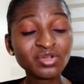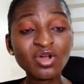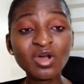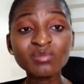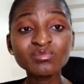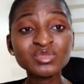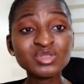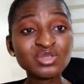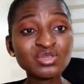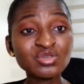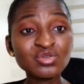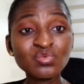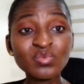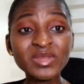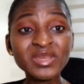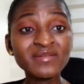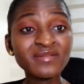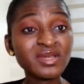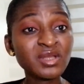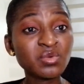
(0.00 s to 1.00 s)
Come to you
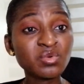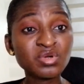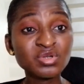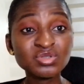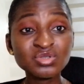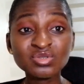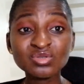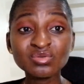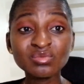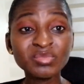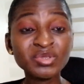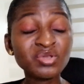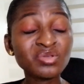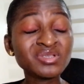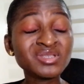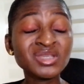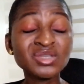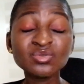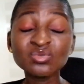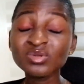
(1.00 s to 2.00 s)
whenever they want to
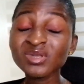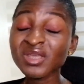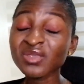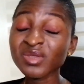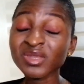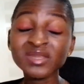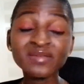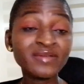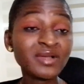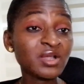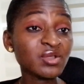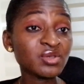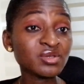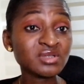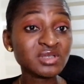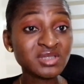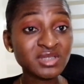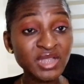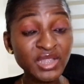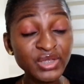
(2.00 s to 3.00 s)
because they know that you're never going
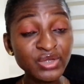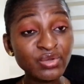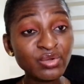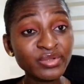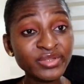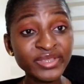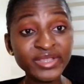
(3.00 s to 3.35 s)
to say no.